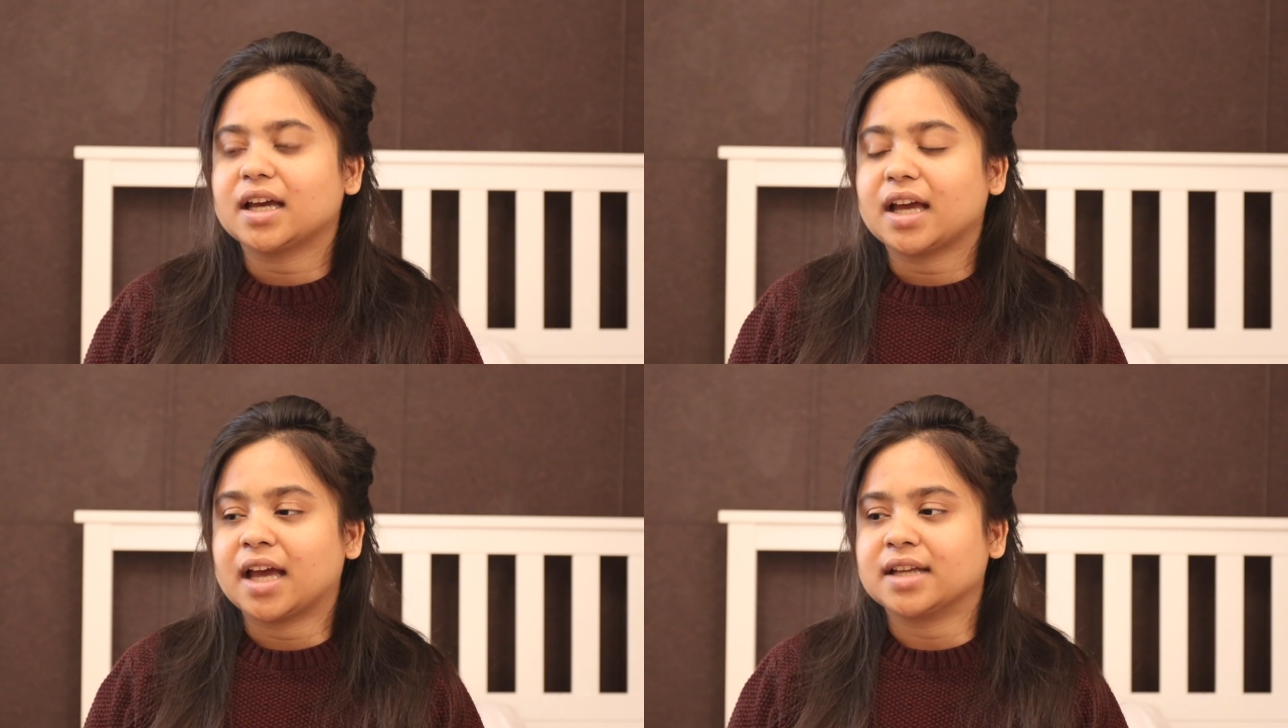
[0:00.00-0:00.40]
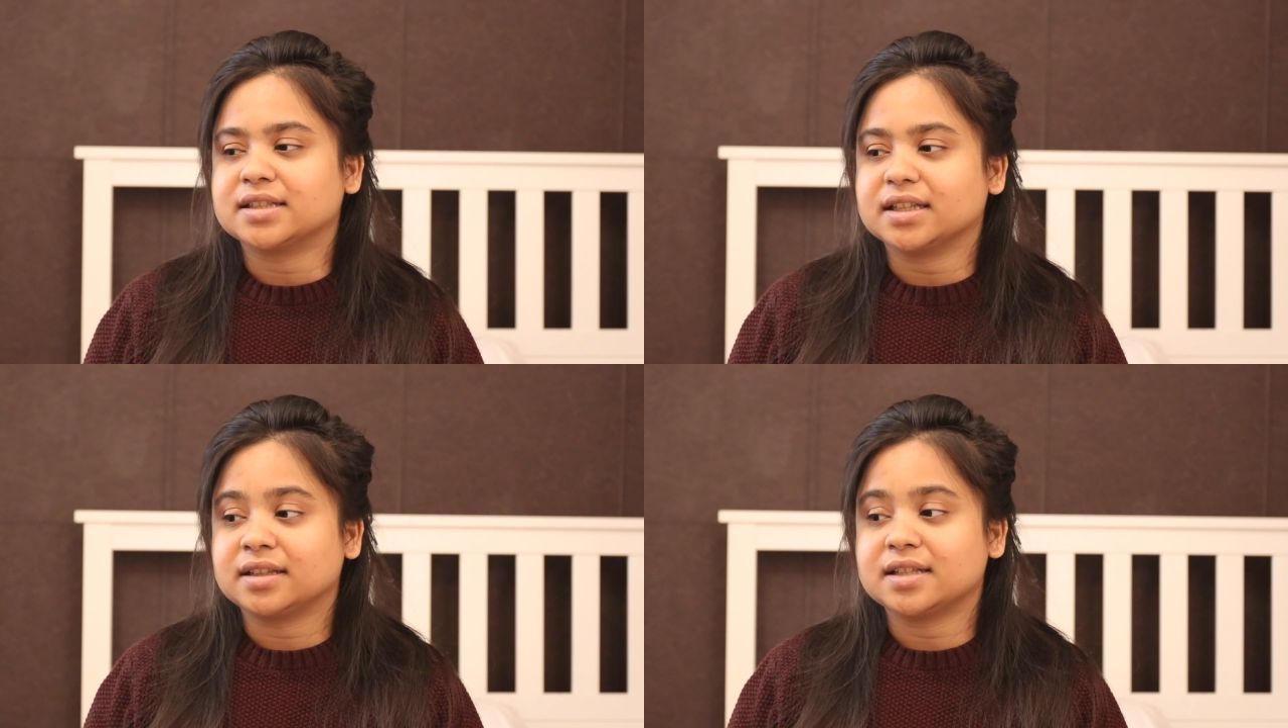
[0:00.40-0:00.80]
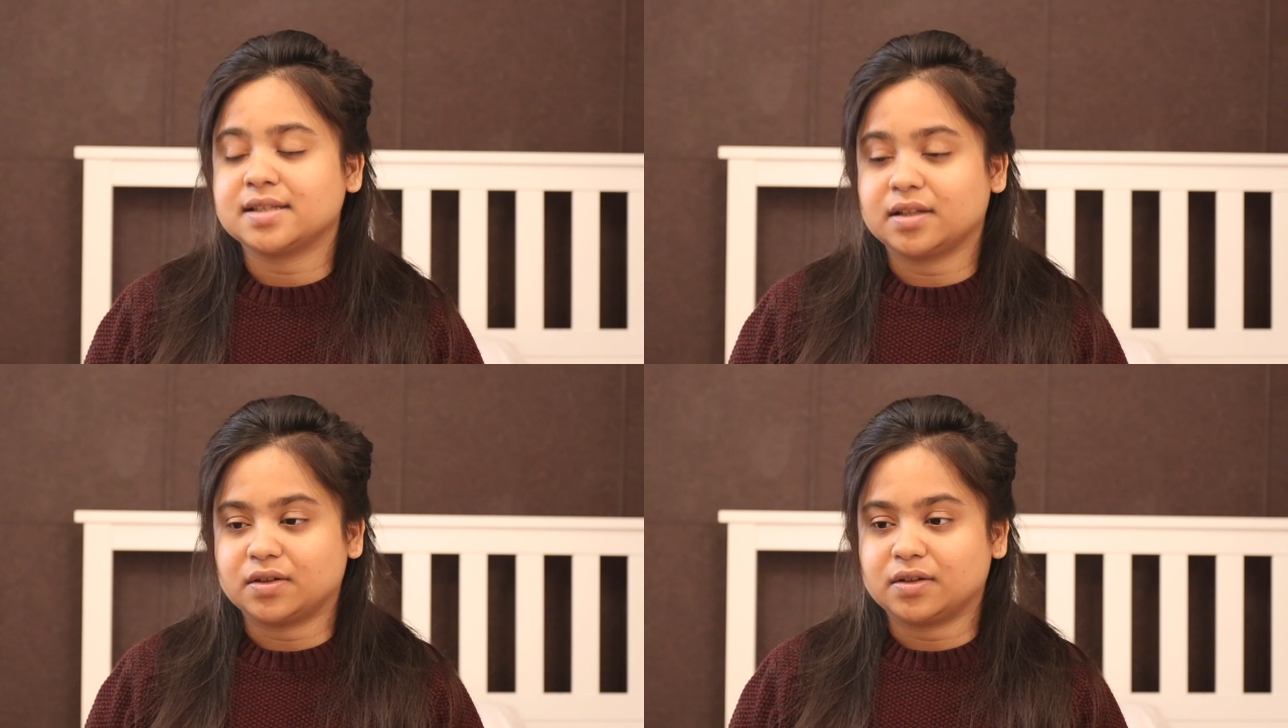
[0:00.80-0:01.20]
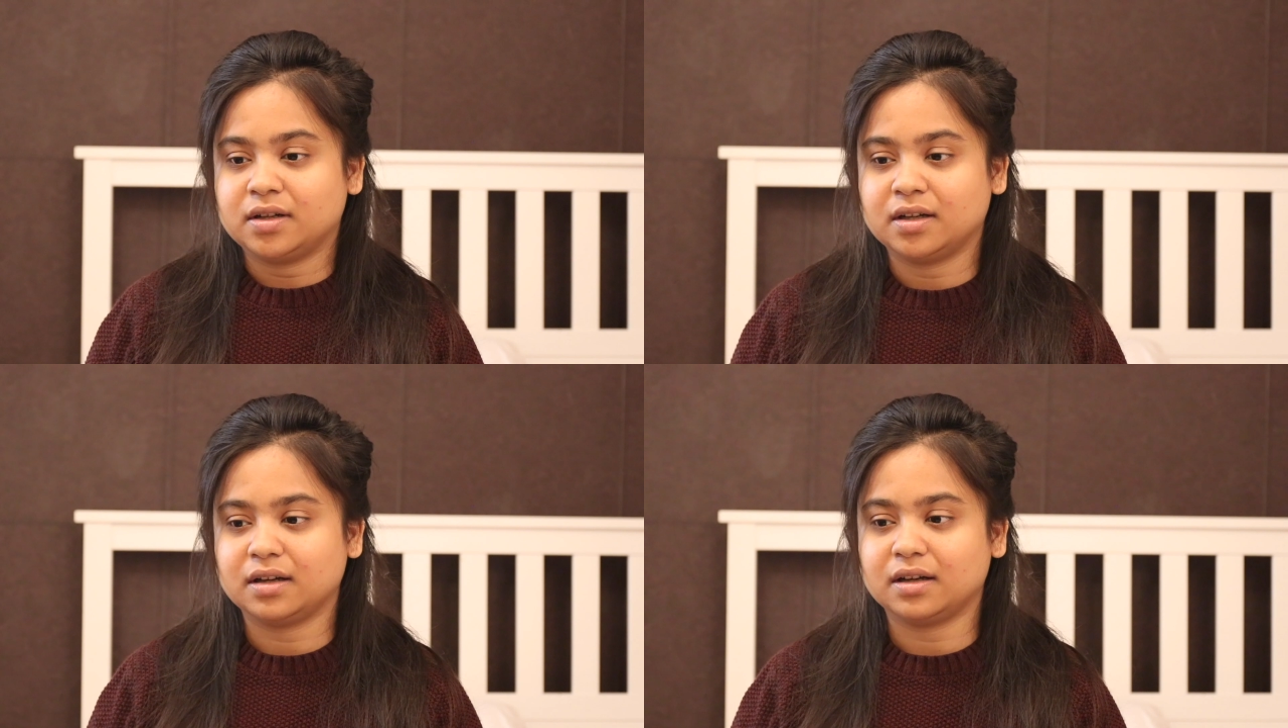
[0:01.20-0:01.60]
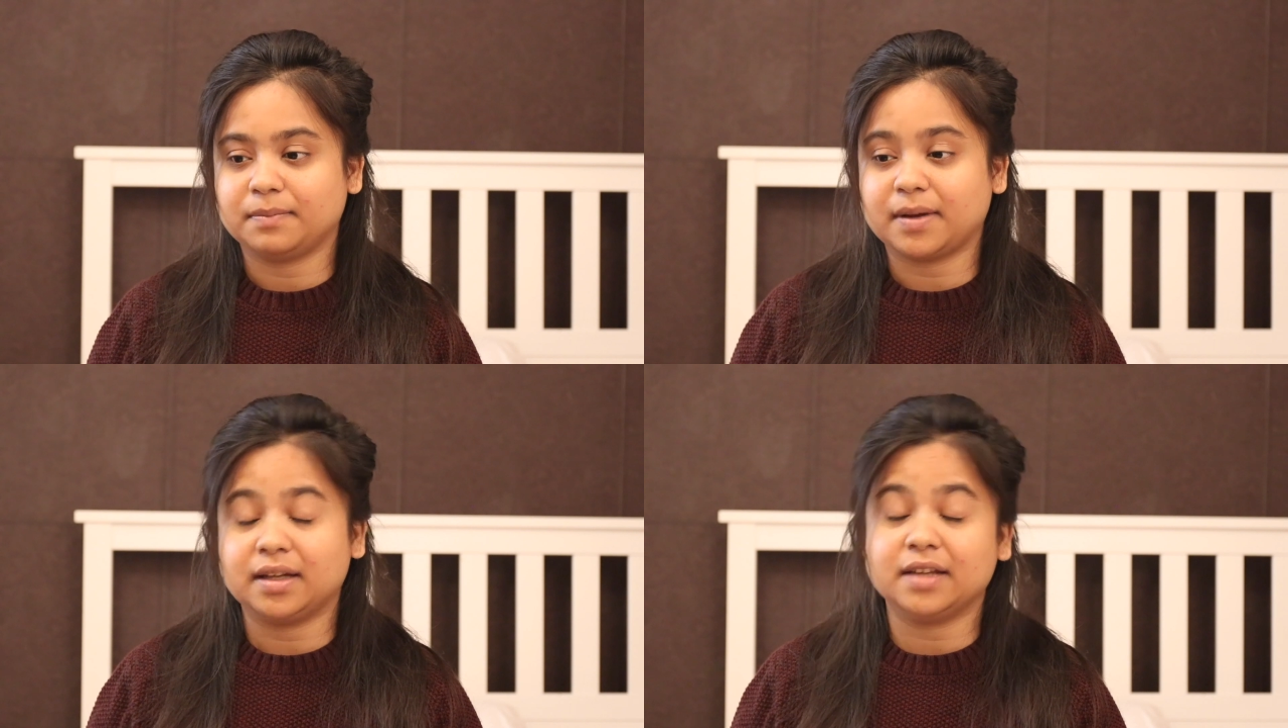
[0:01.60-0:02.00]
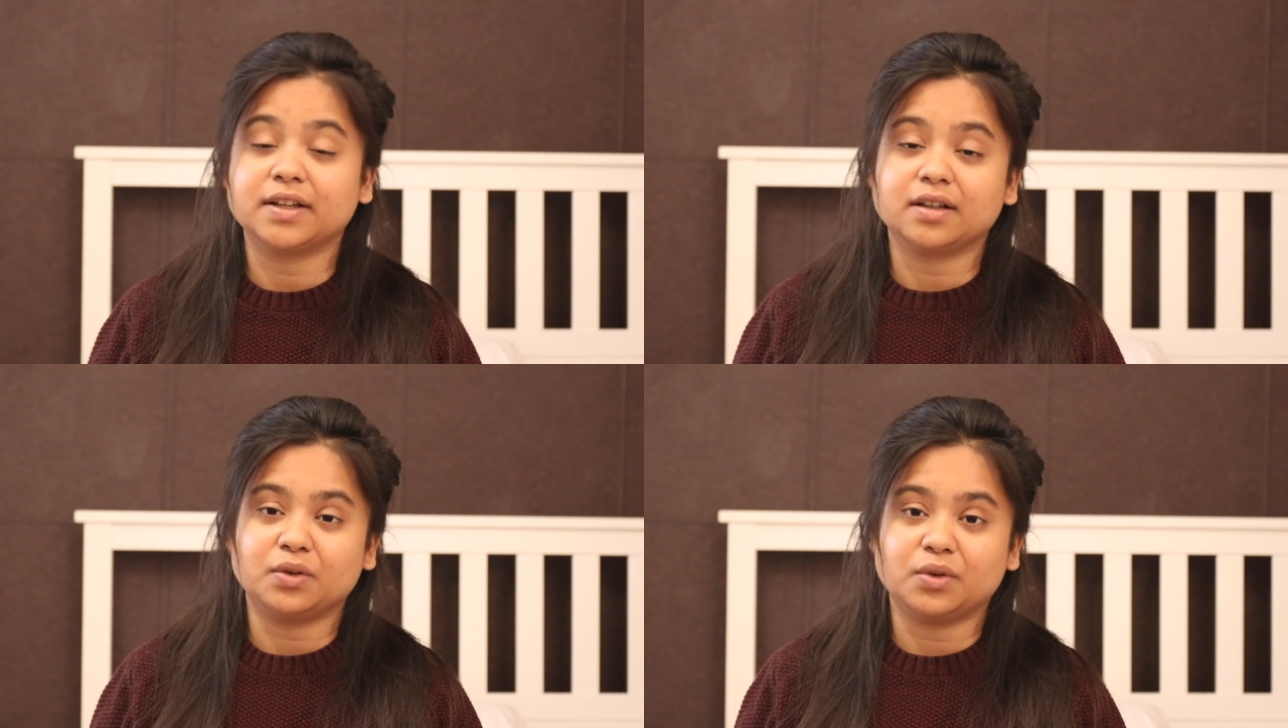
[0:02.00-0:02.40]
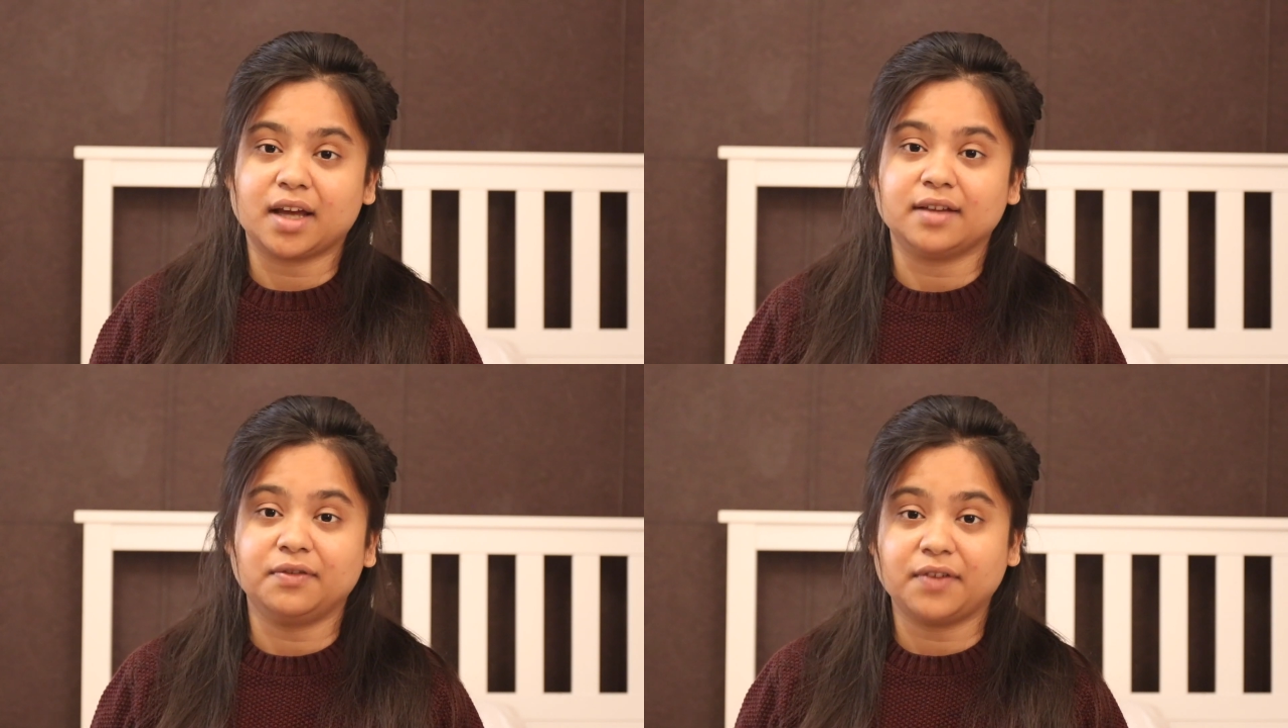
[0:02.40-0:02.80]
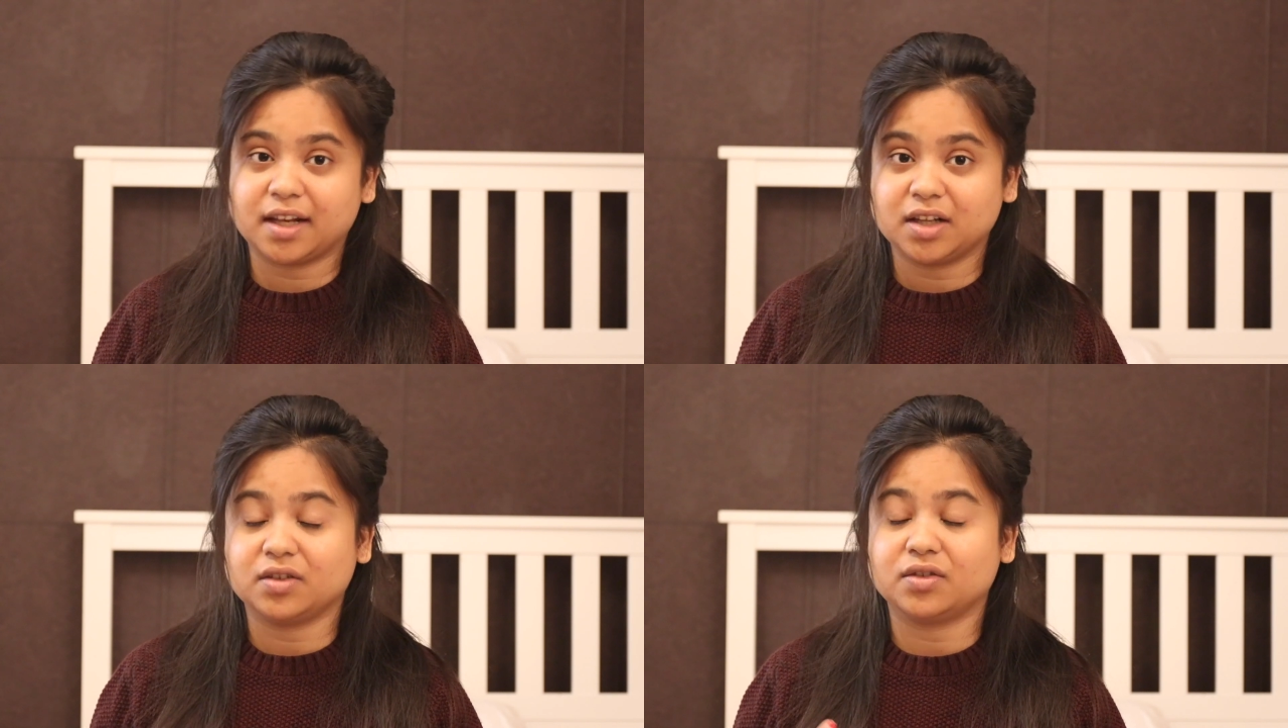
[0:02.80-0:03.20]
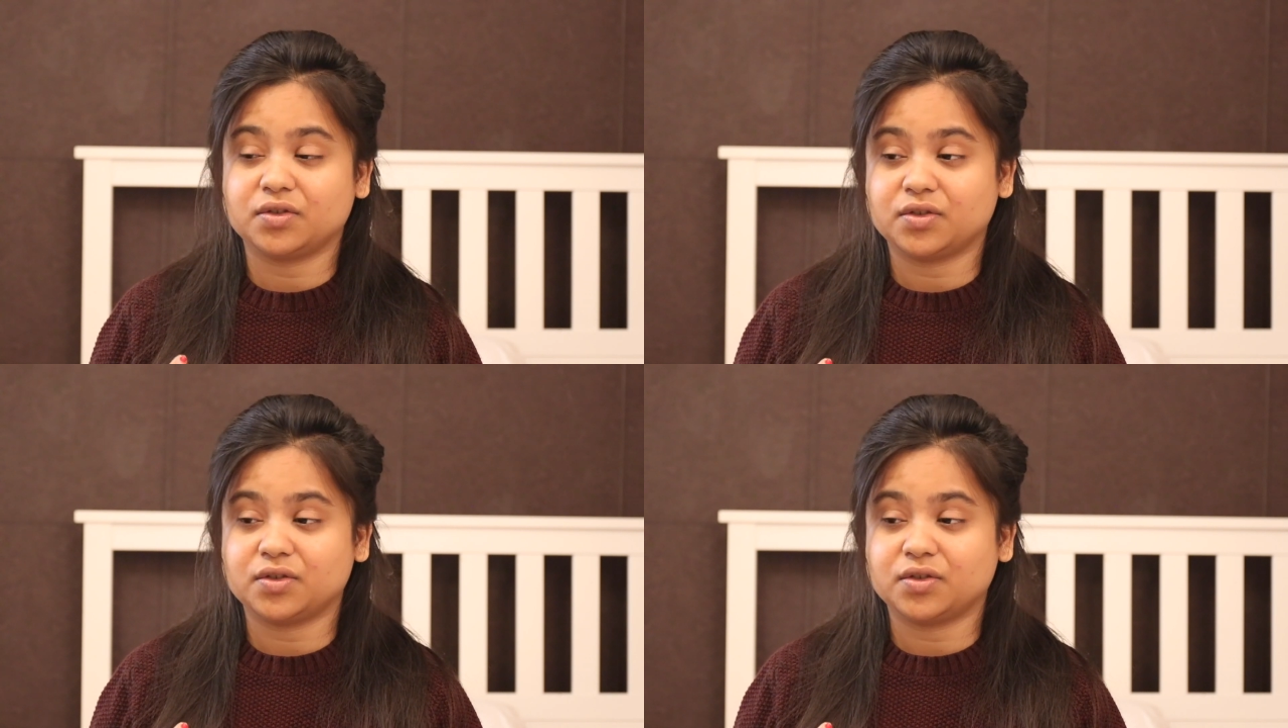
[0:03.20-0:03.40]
And in this year, but living alone, I felt